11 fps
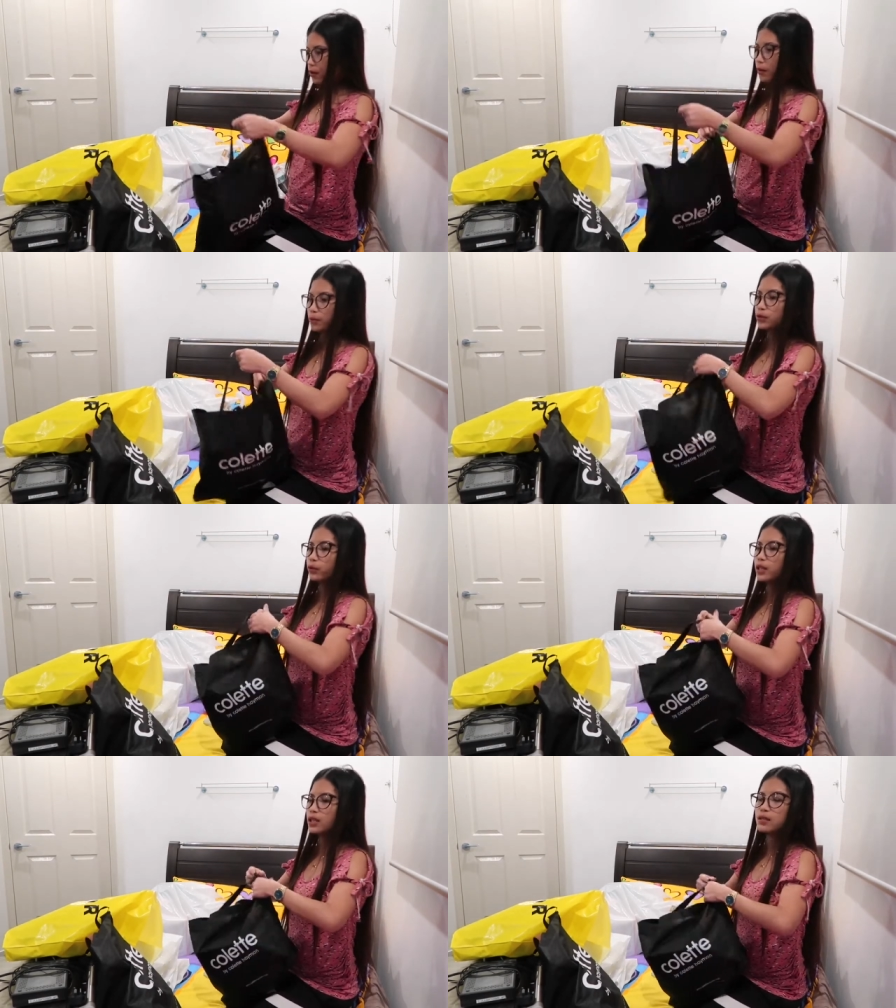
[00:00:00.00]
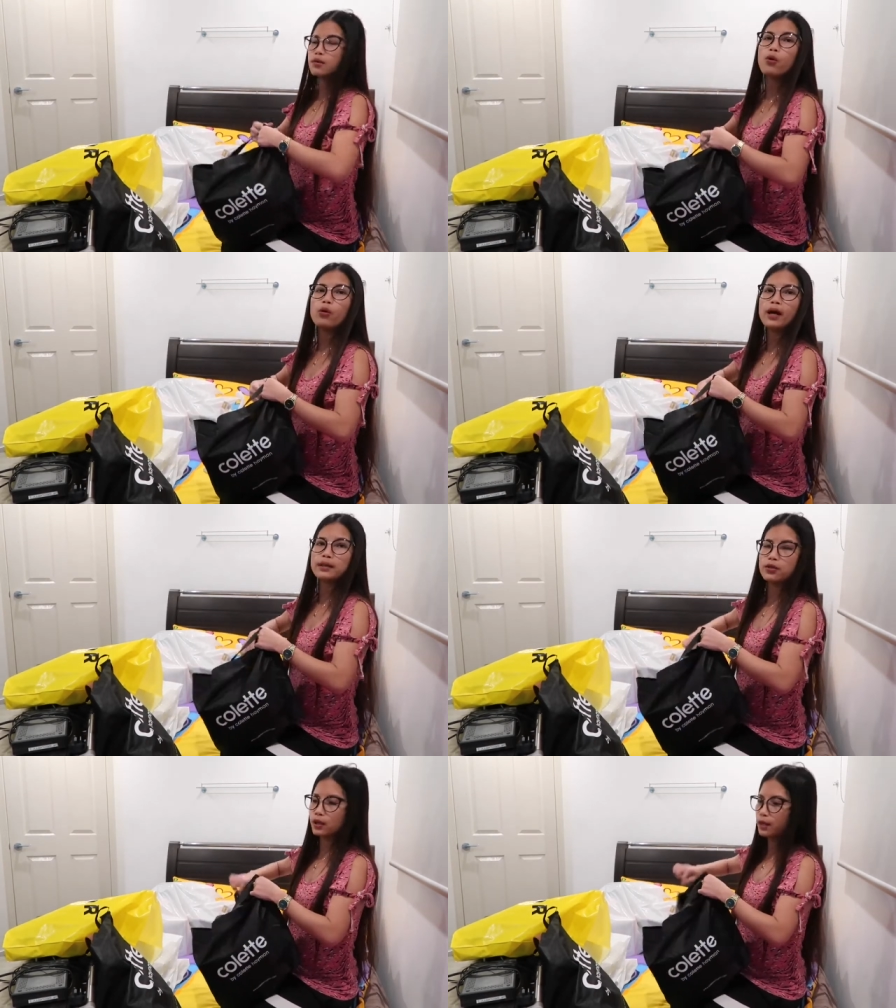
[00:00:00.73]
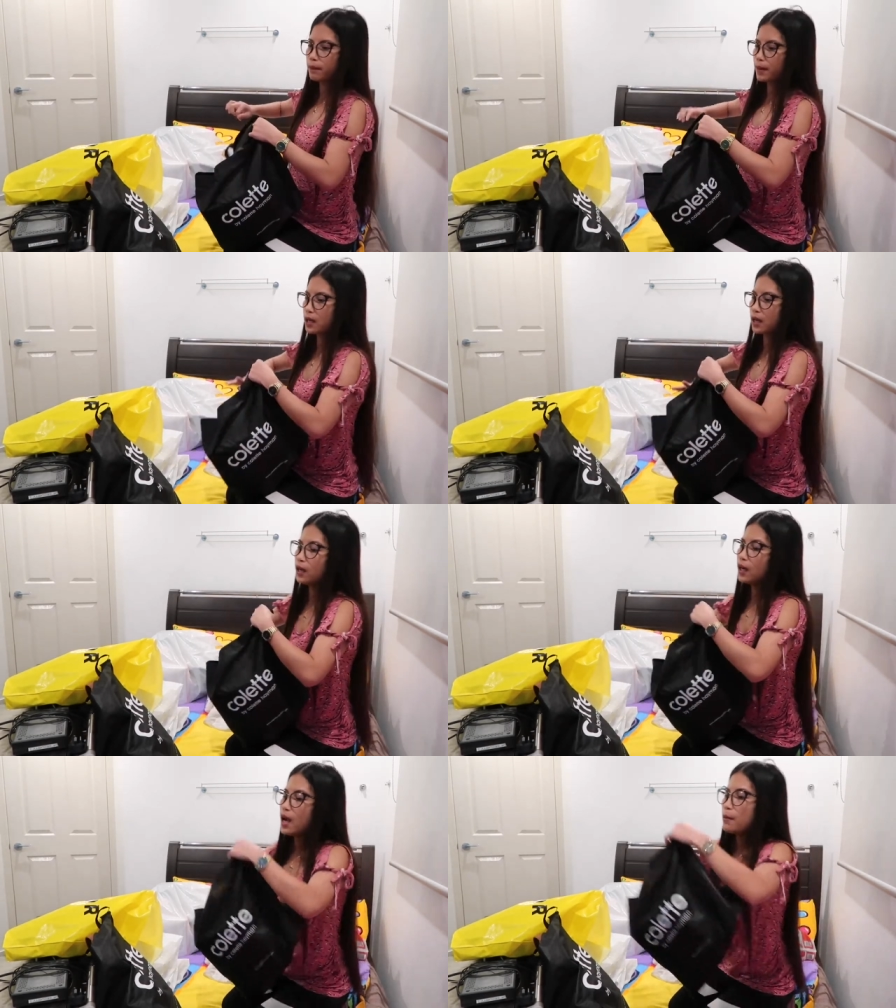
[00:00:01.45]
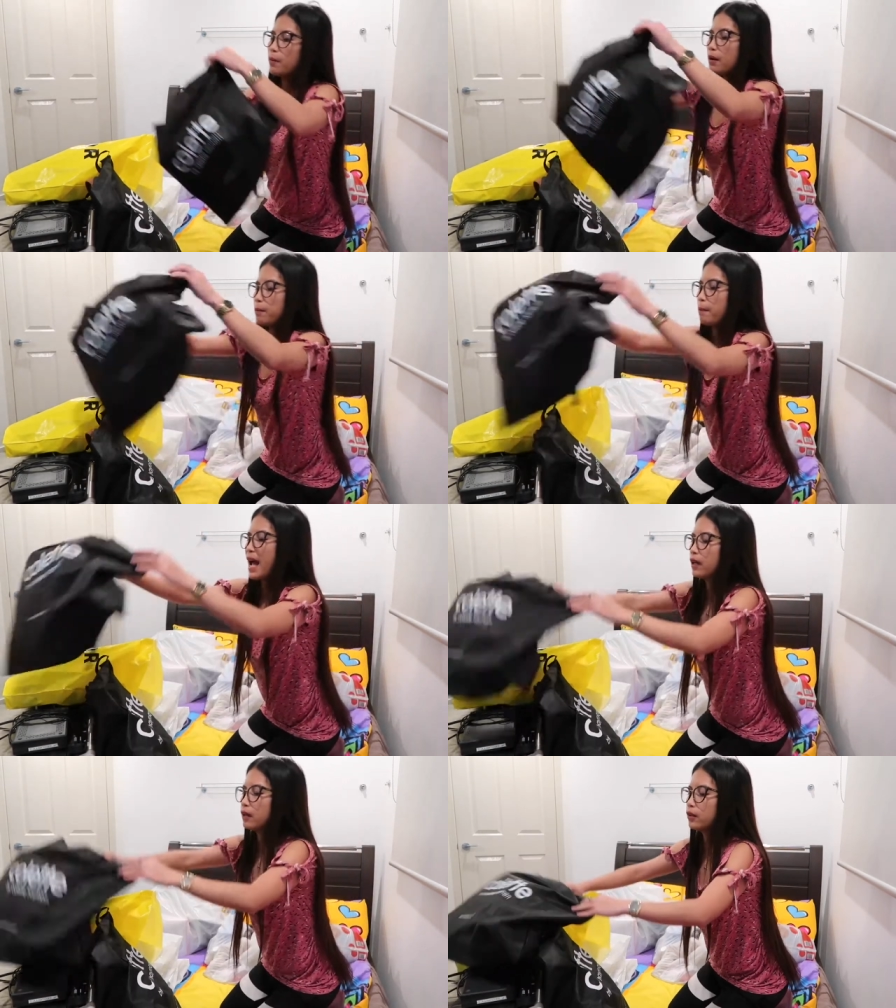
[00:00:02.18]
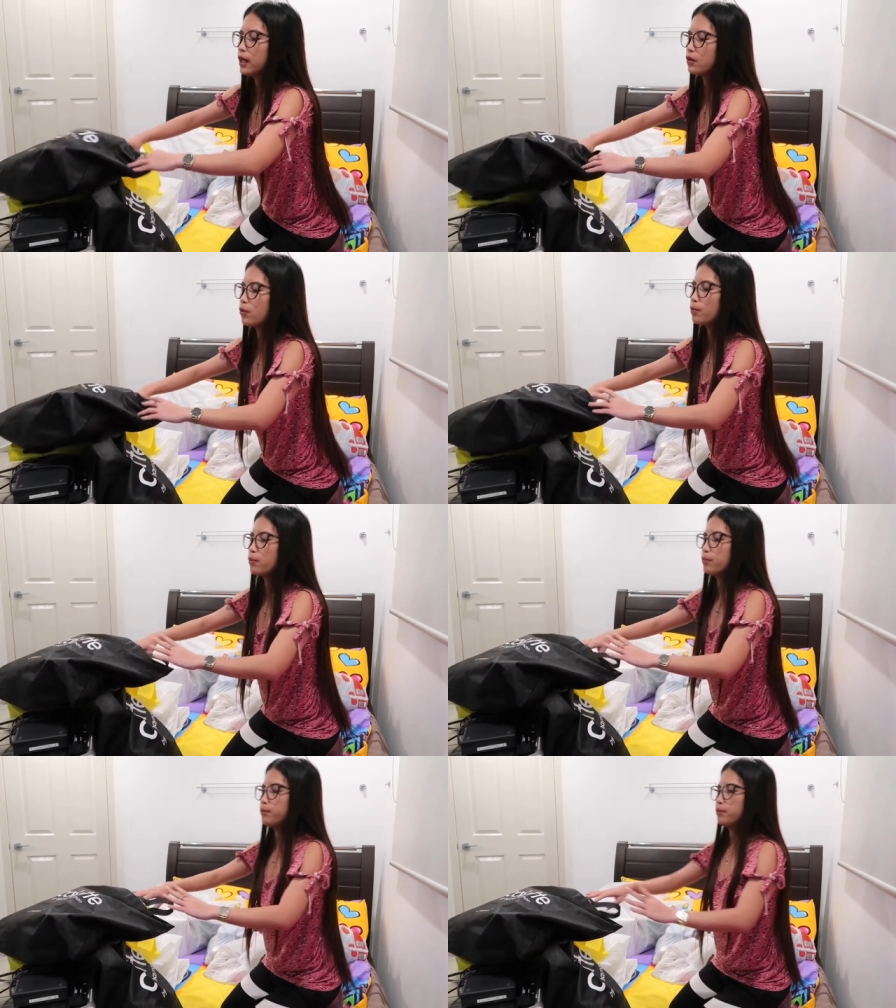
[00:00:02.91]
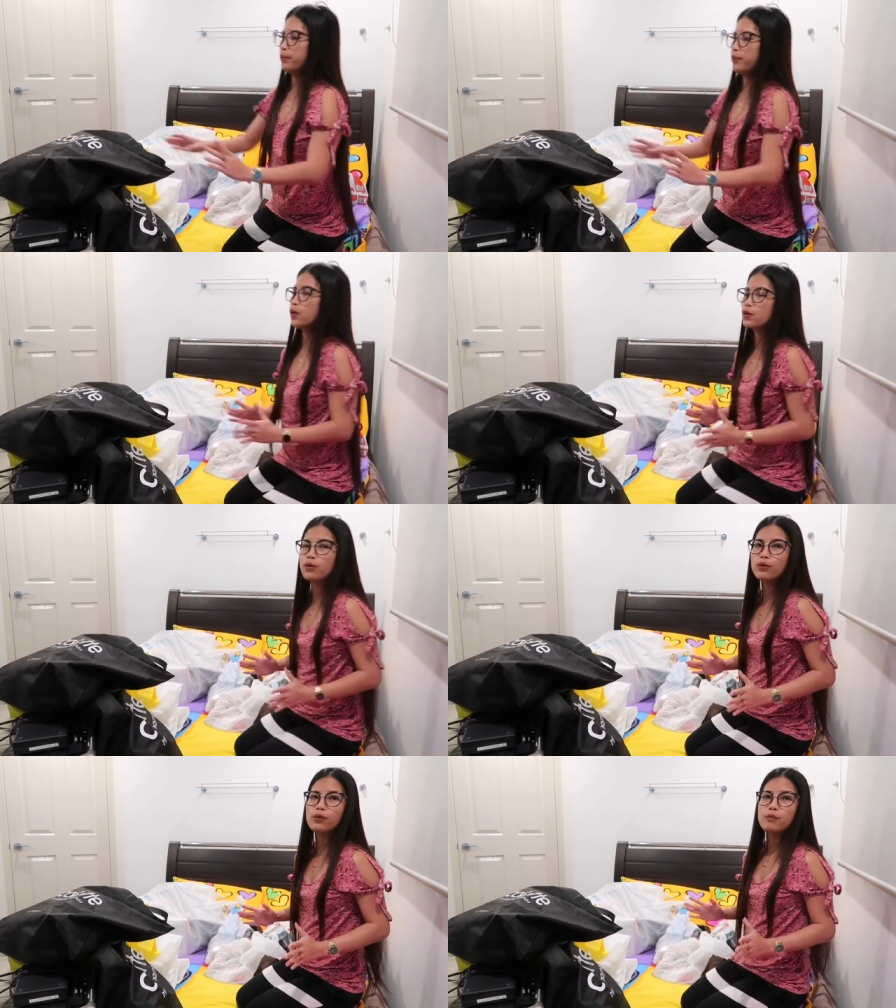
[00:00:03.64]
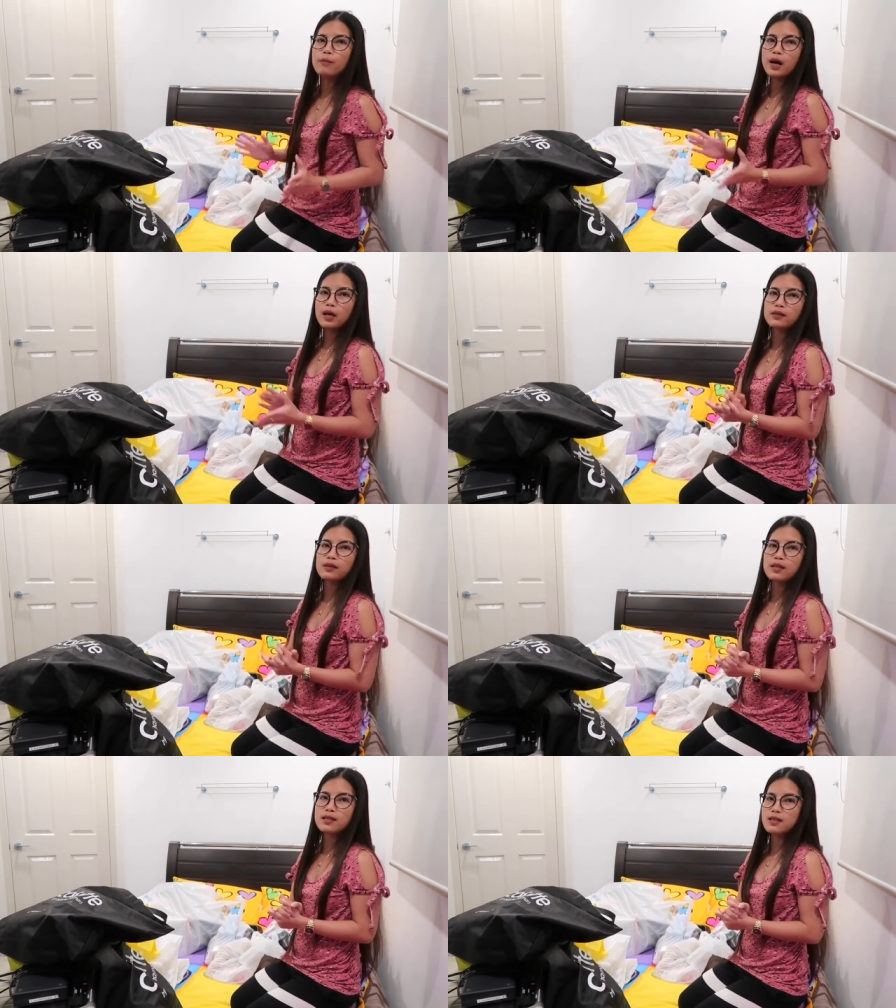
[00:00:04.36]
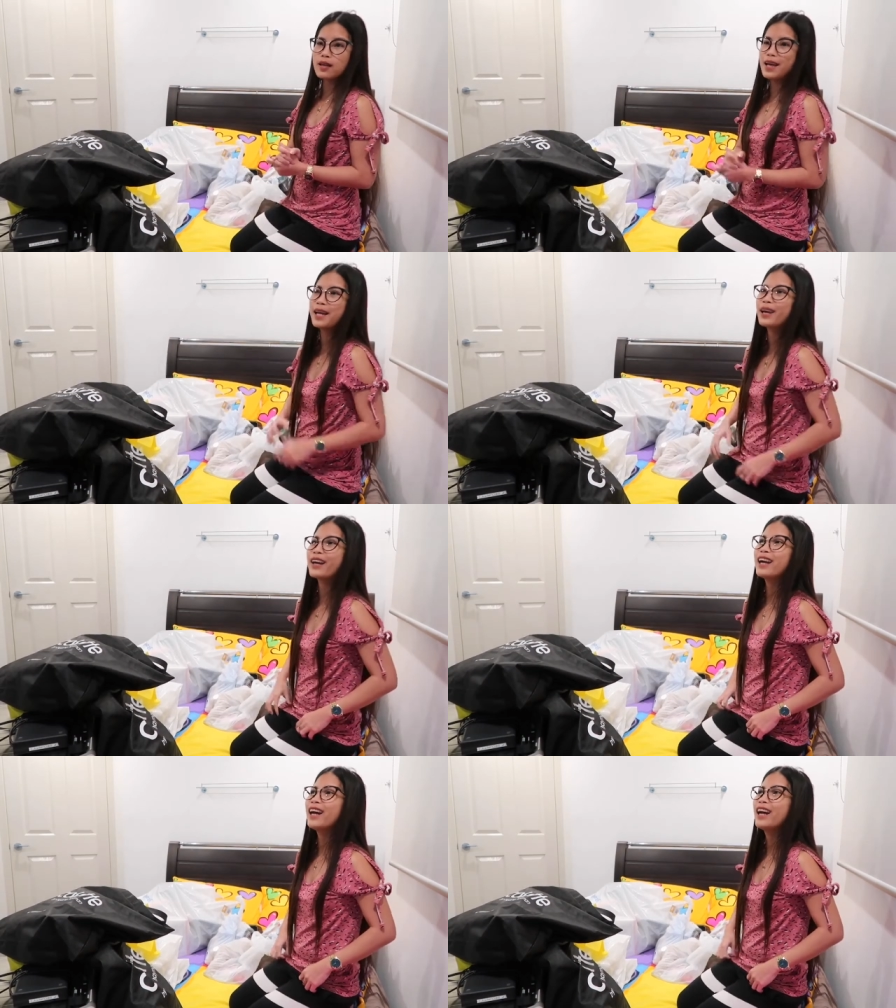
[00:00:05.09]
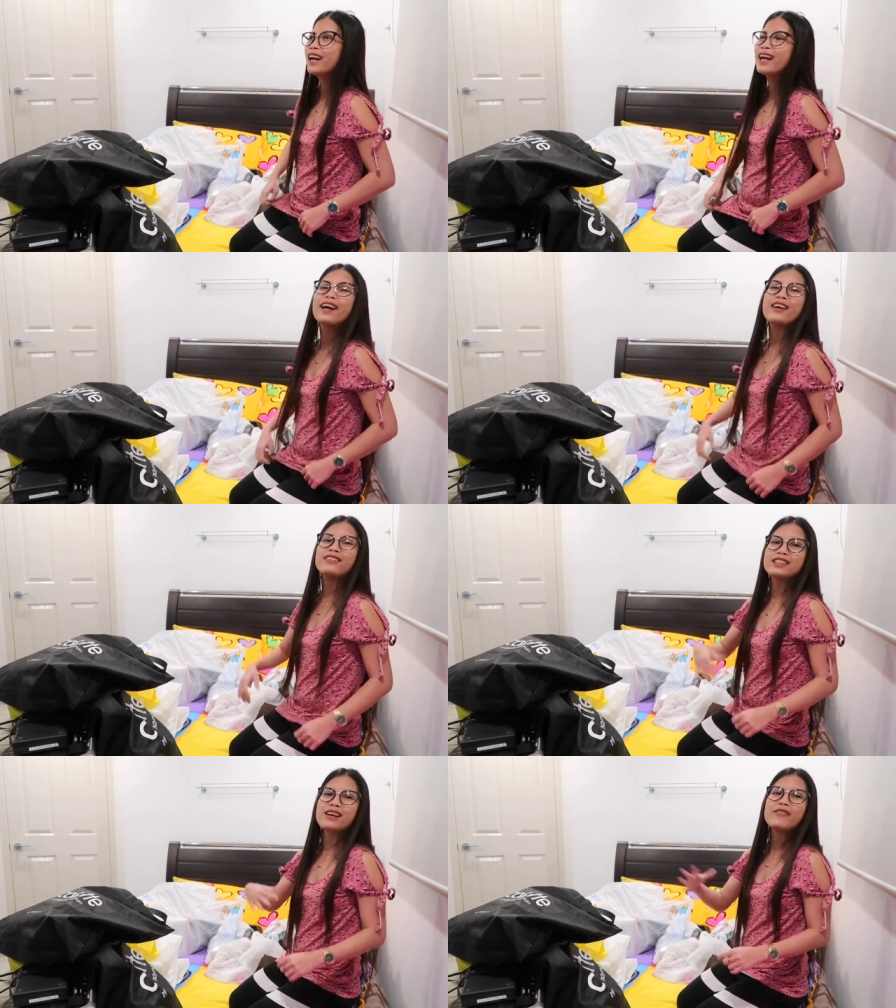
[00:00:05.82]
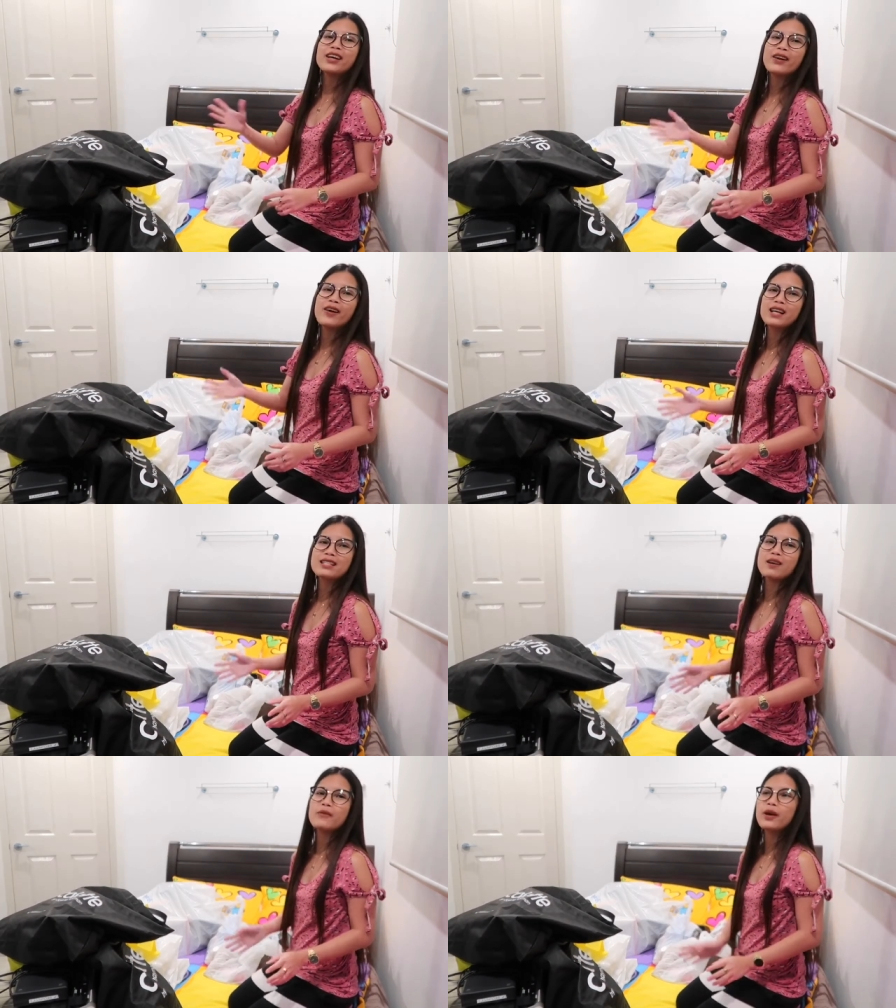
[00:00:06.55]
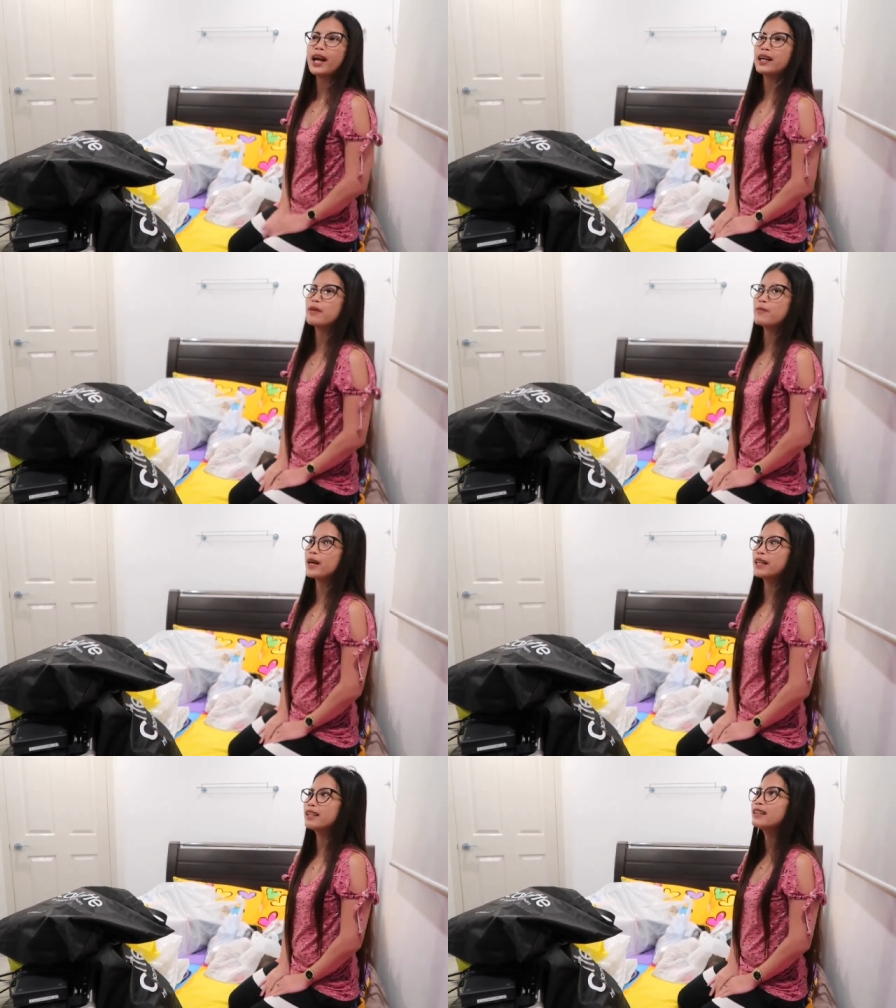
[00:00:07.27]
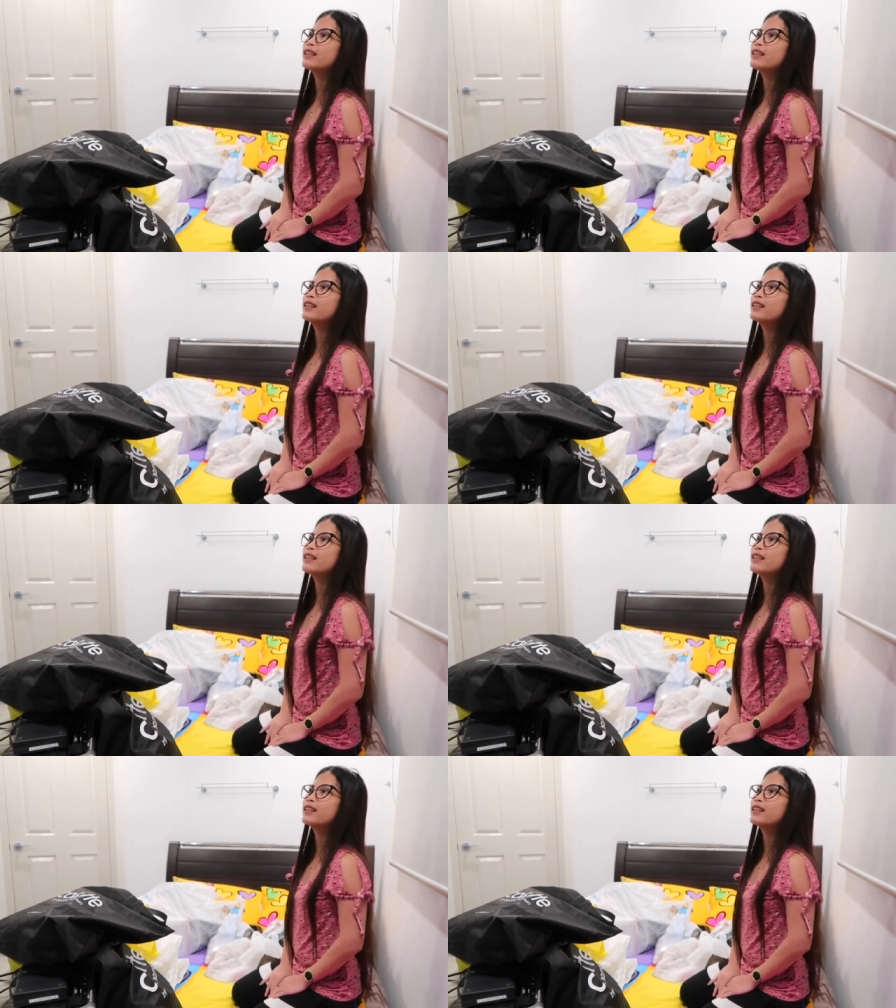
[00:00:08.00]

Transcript: So, I'm doing this haul actually para ma-pack na yung box kasi every time I go somewhere, I keep buying